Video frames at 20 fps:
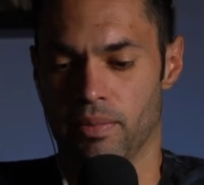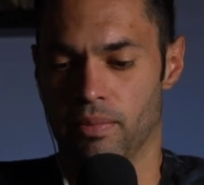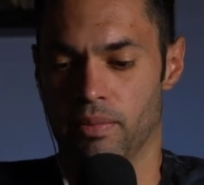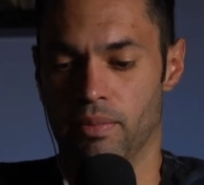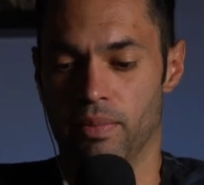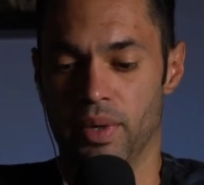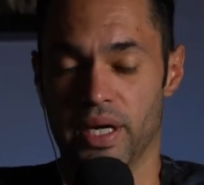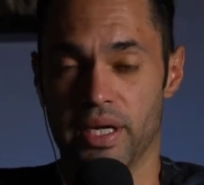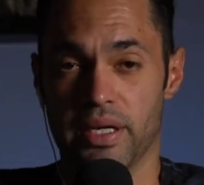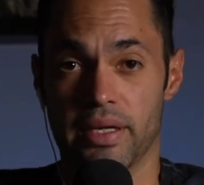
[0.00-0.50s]

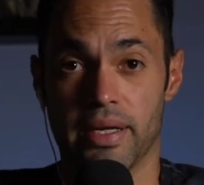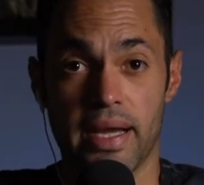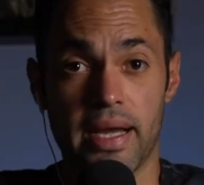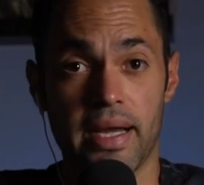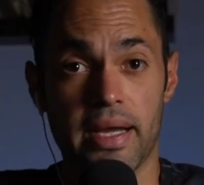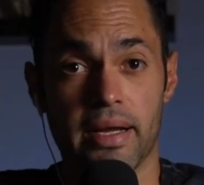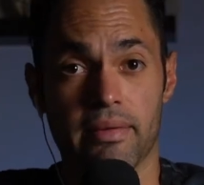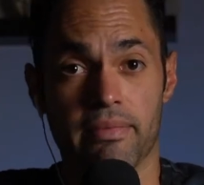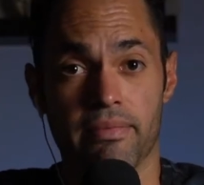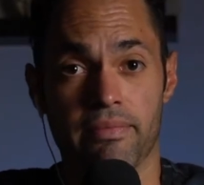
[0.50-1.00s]
But
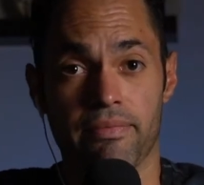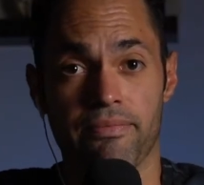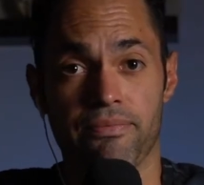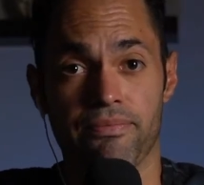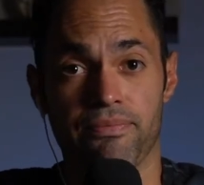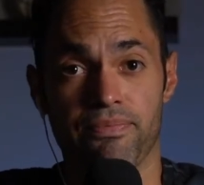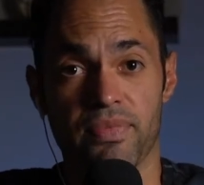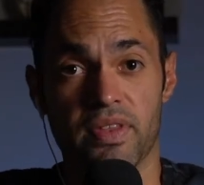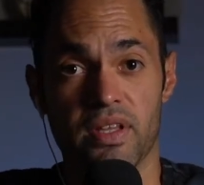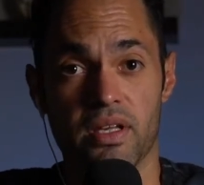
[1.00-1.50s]
dang,
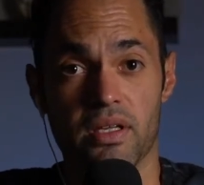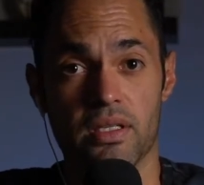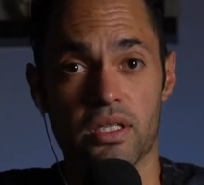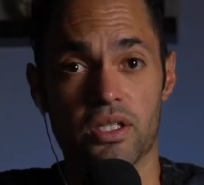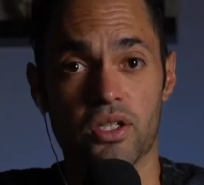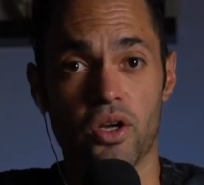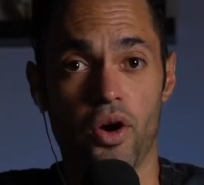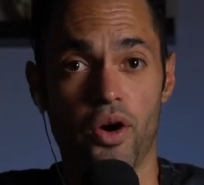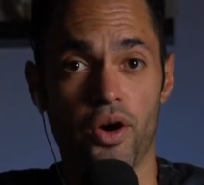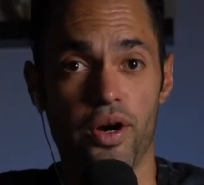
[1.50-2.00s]
this
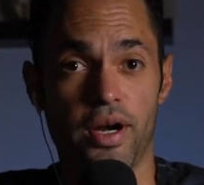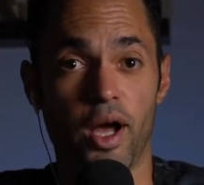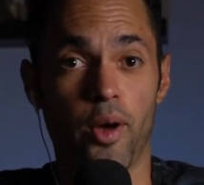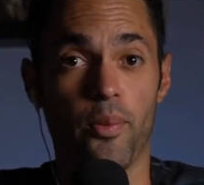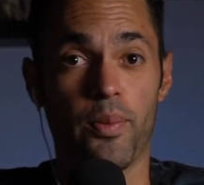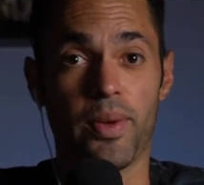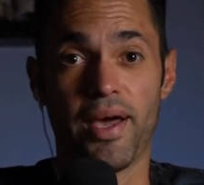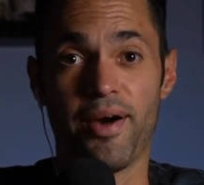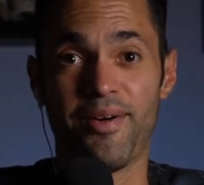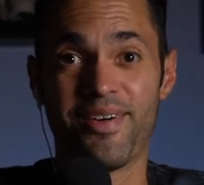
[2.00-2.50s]
is hard. Help
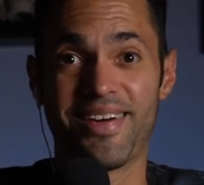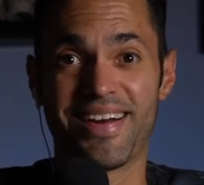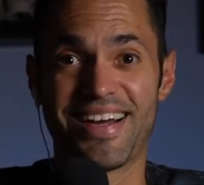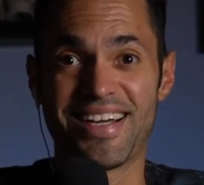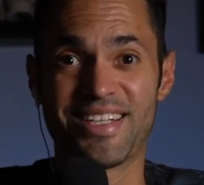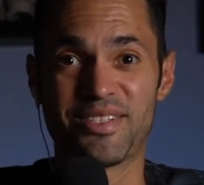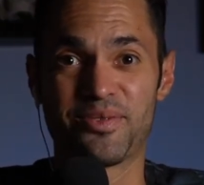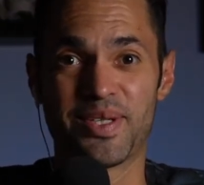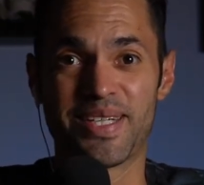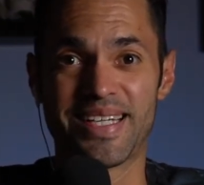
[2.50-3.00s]
me out,
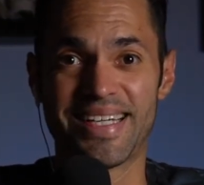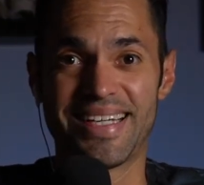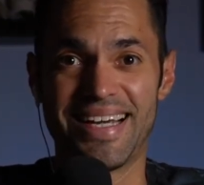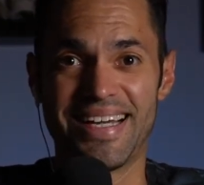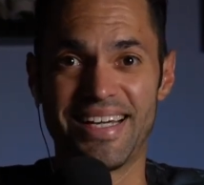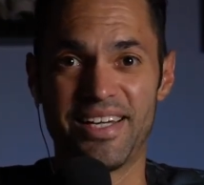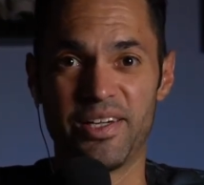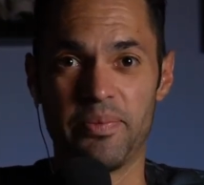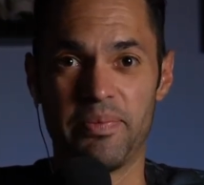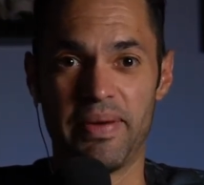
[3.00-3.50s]
guys. What could I
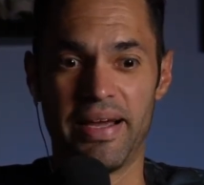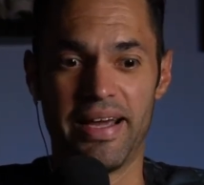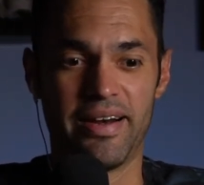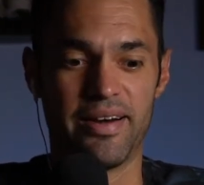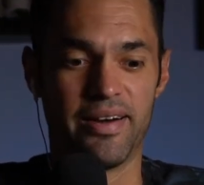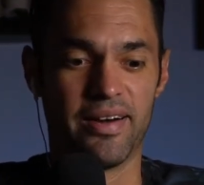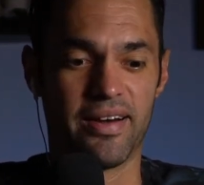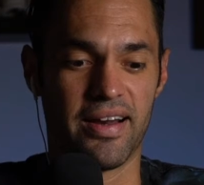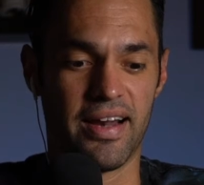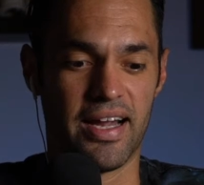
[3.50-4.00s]
do better?